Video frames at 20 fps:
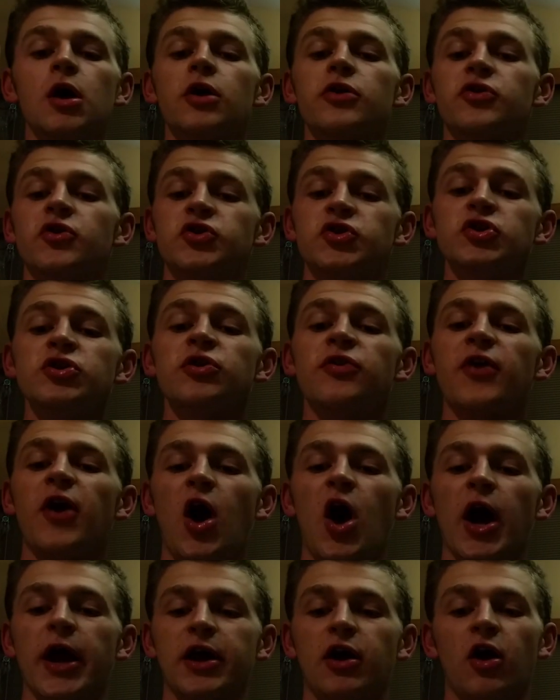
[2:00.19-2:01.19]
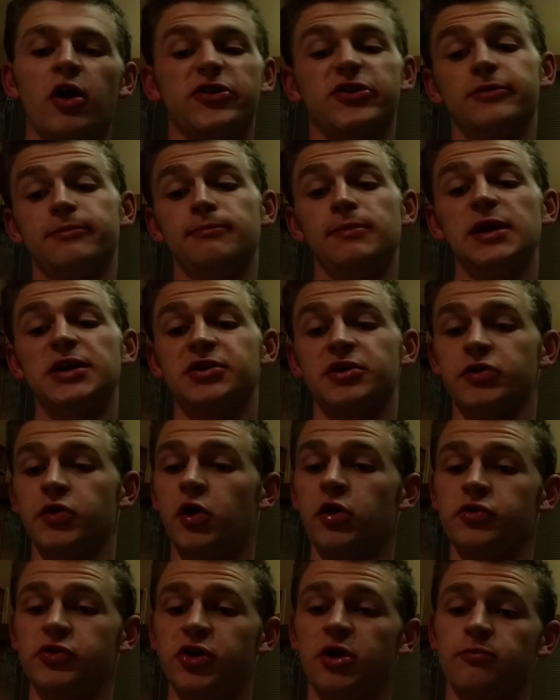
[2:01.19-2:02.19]
So due to the high costs and mid to
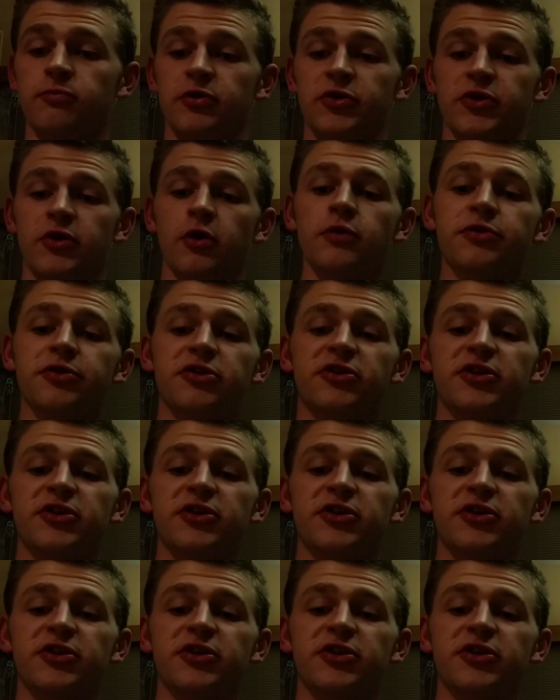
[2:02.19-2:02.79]
long-term results